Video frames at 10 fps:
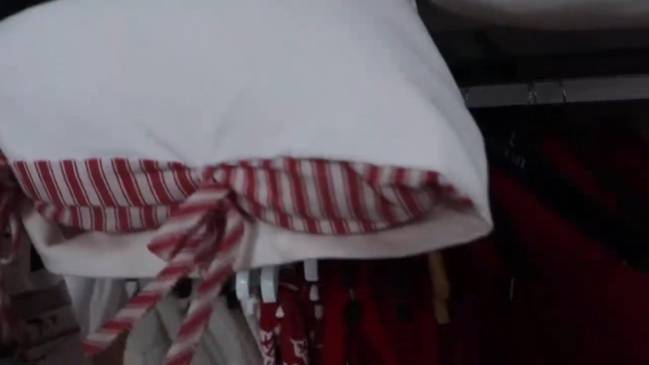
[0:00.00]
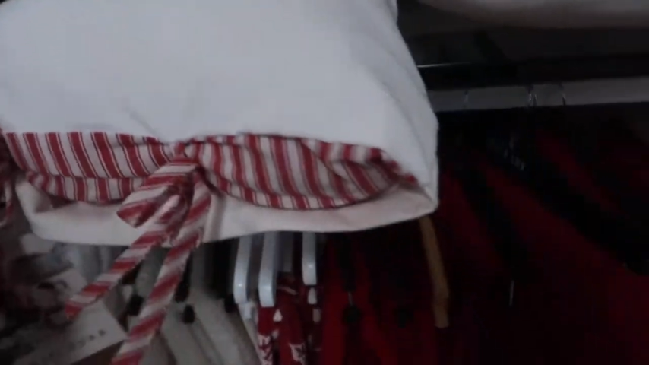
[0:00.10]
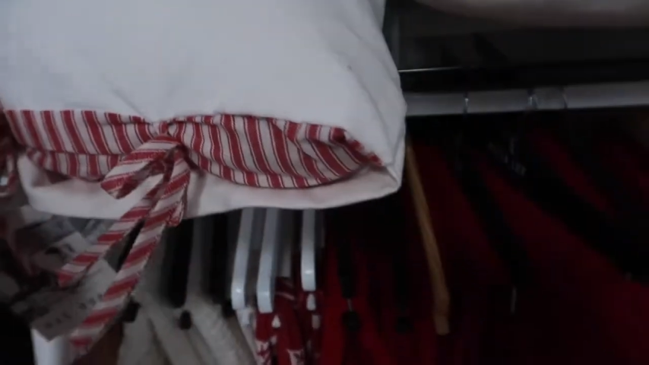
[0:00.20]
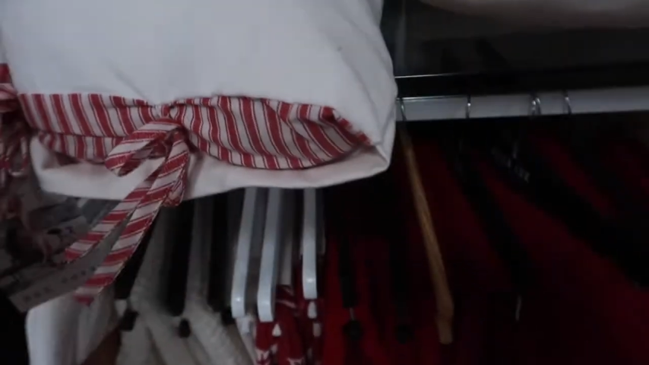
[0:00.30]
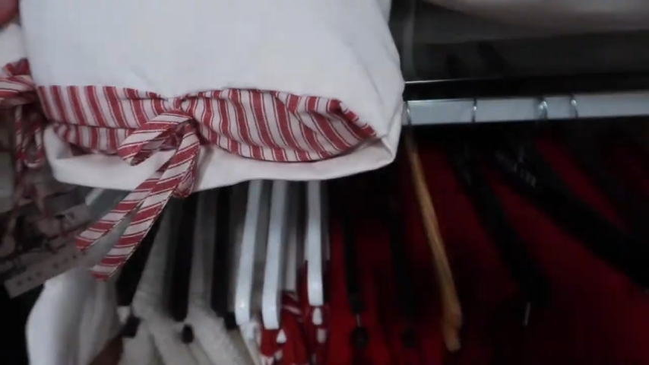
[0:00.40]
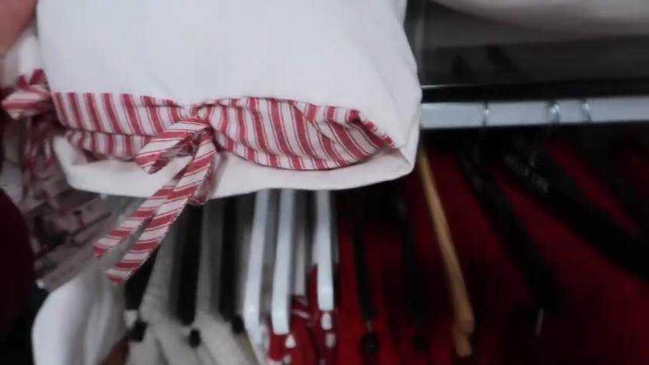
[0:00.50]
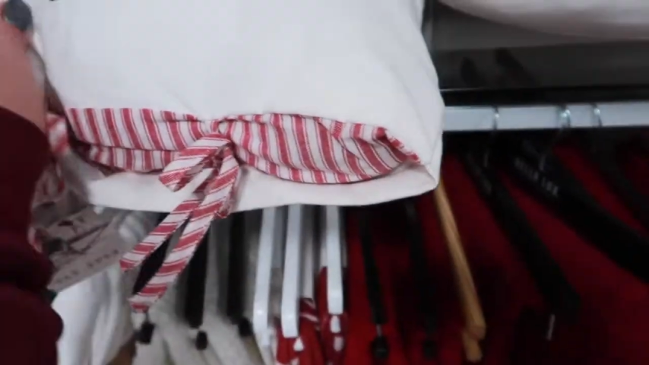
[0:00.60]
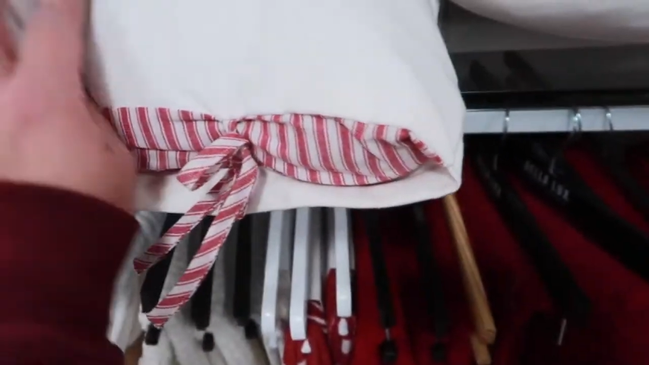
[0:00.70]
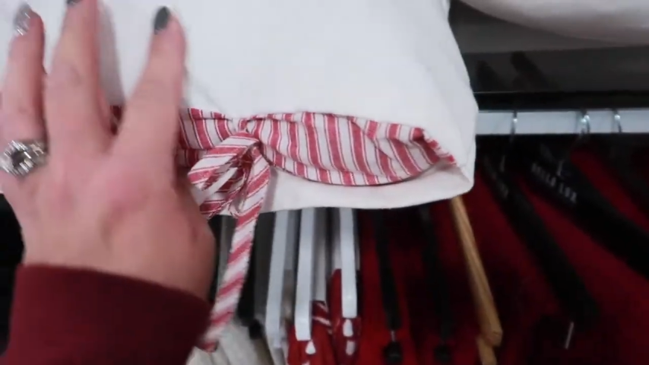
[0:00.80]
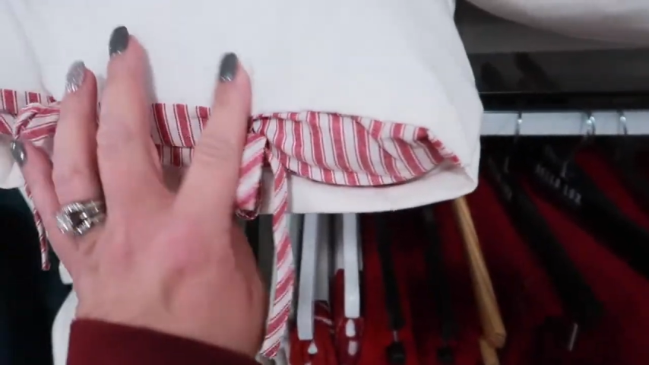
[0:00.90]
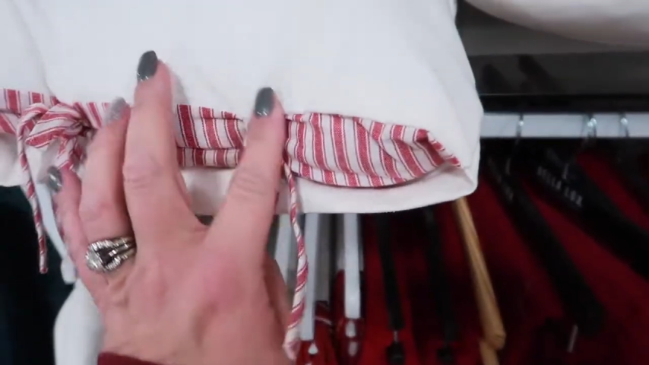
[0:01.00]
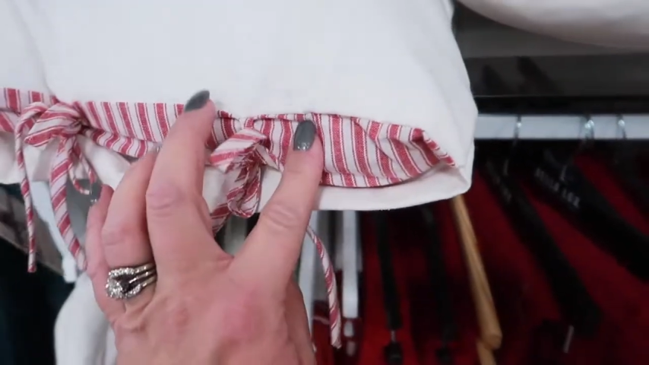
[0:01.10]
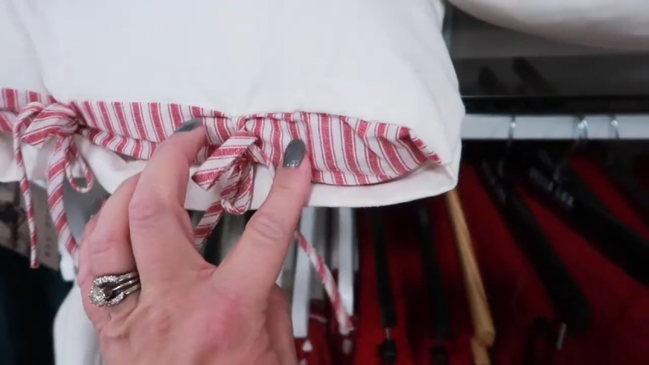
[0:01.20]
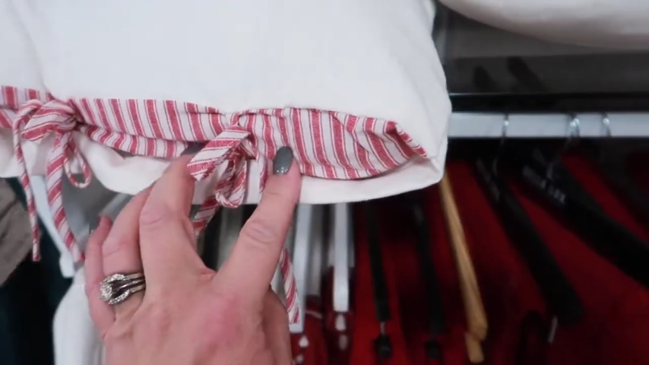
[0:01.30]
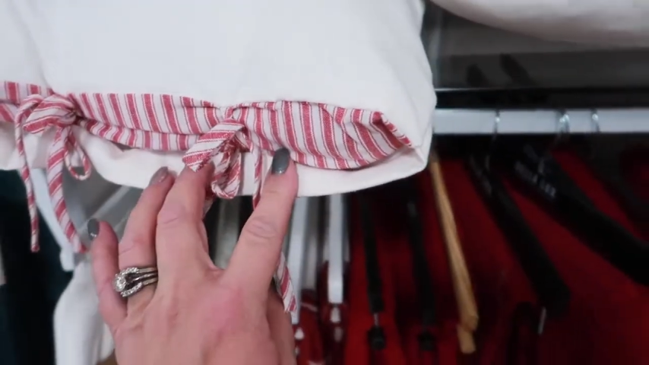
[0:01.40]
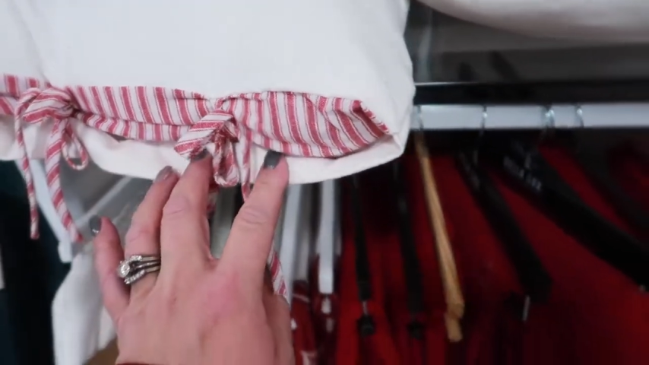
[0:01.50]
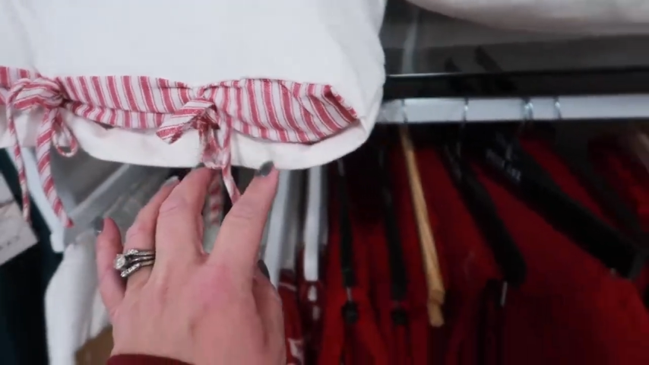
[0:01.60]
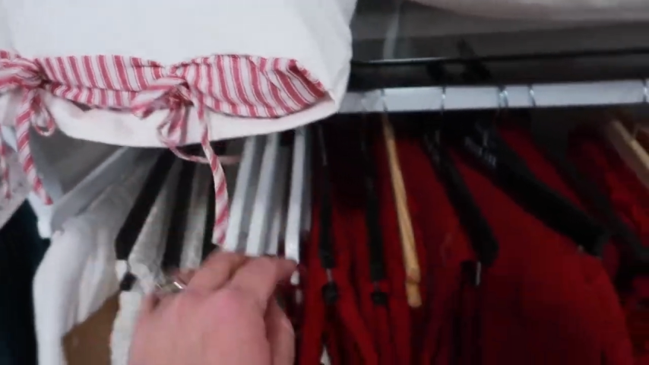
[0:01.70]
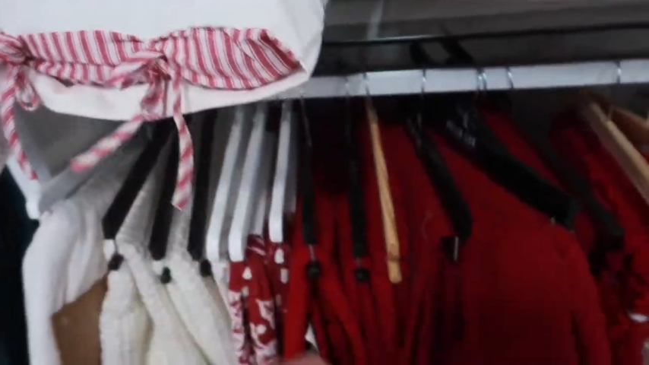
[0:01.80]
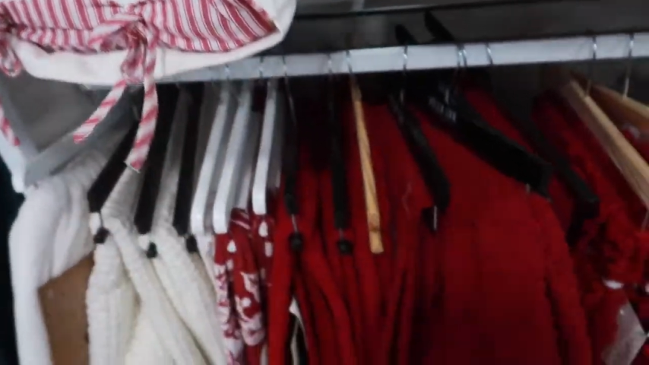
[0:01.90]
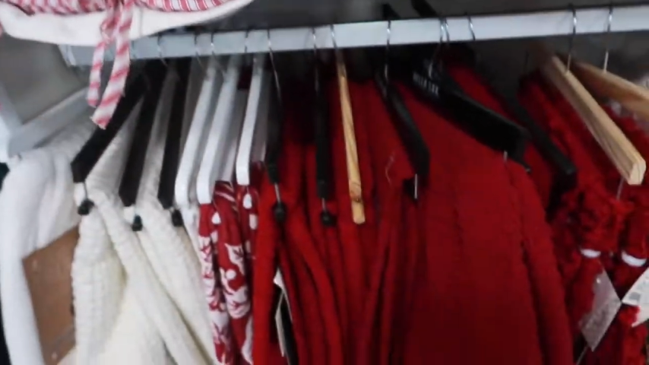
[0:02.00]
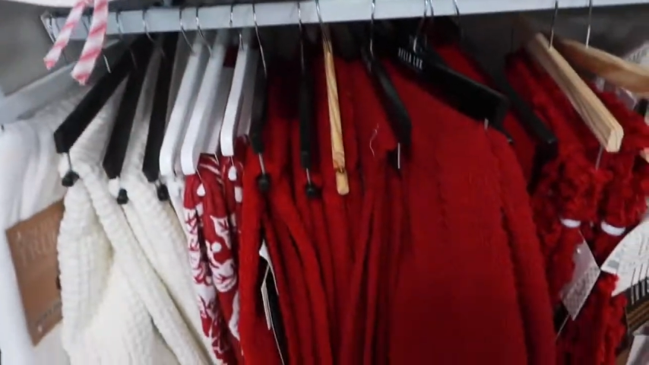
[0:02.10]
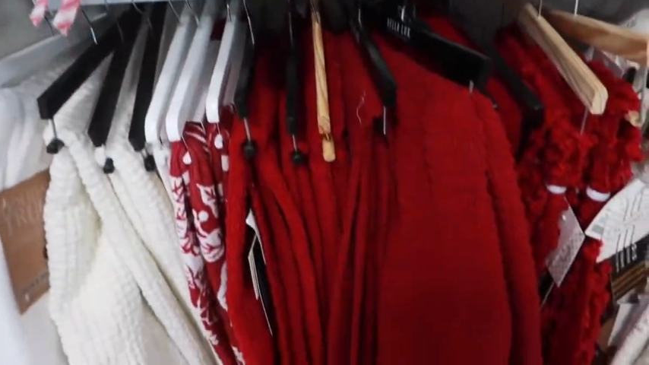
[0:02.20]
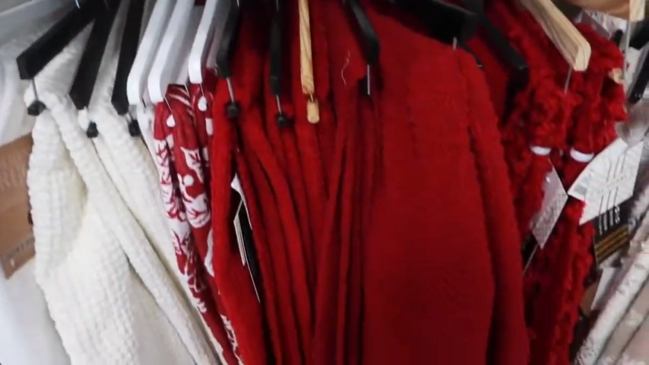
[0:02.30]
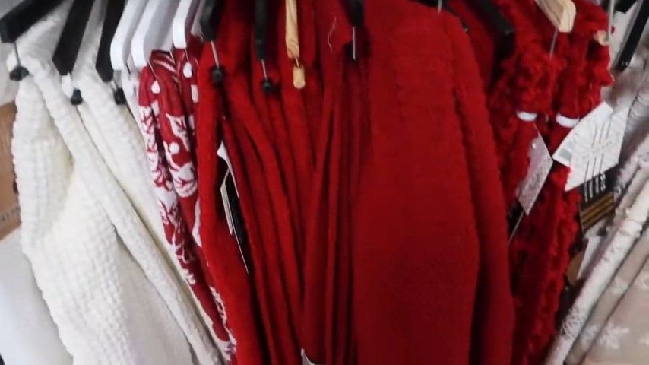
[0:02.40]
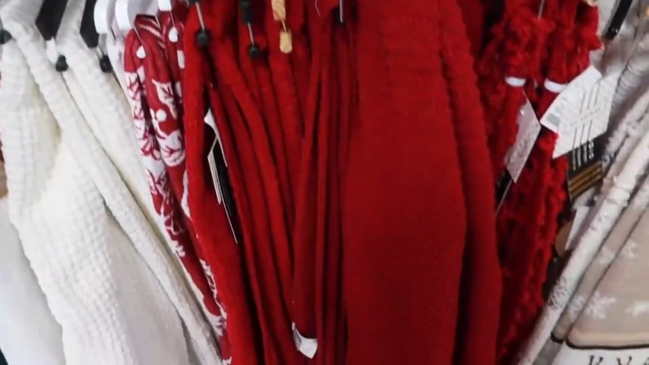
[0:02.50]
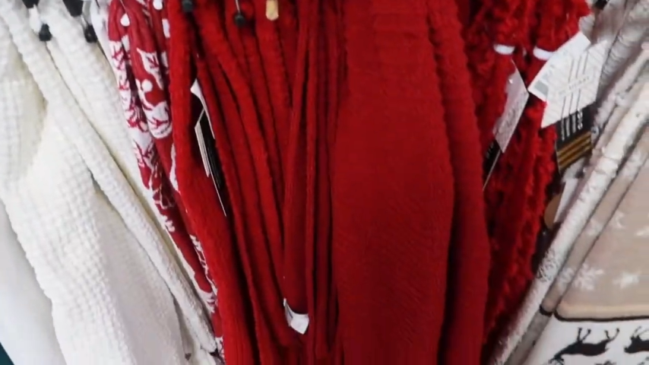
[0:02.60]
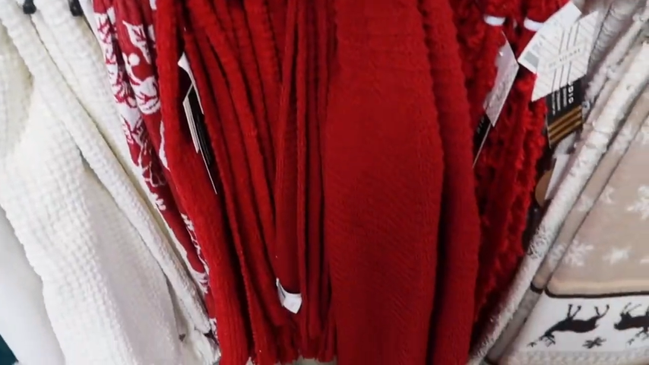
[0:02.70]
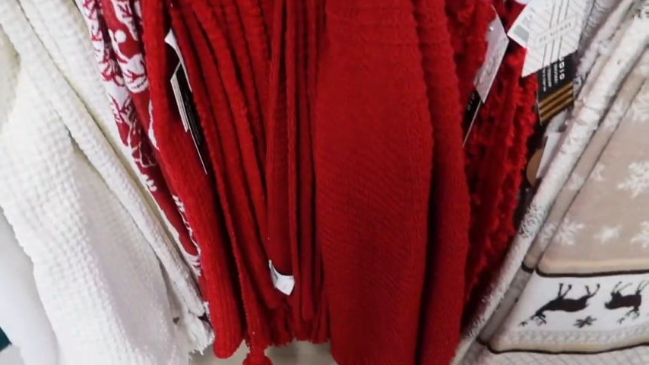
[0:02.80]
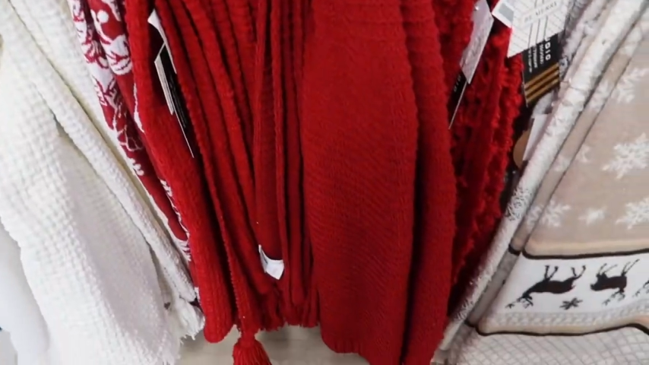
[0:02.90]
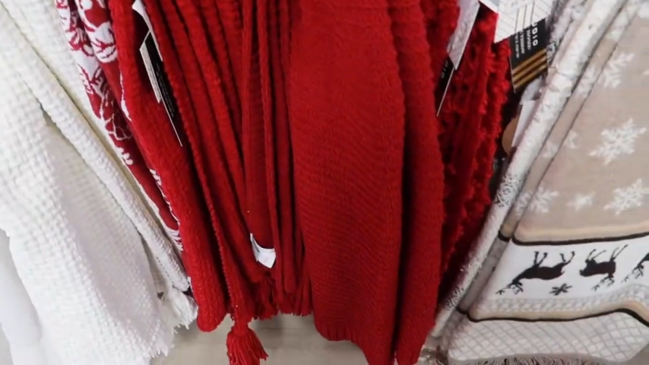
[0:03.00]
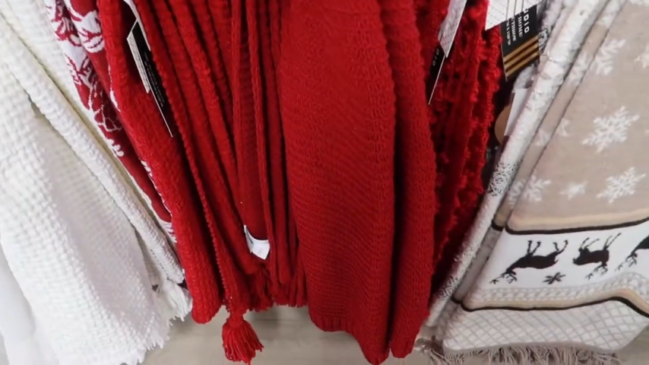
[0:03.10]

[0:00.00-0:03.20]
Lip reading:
Nobody's mouth can be seen.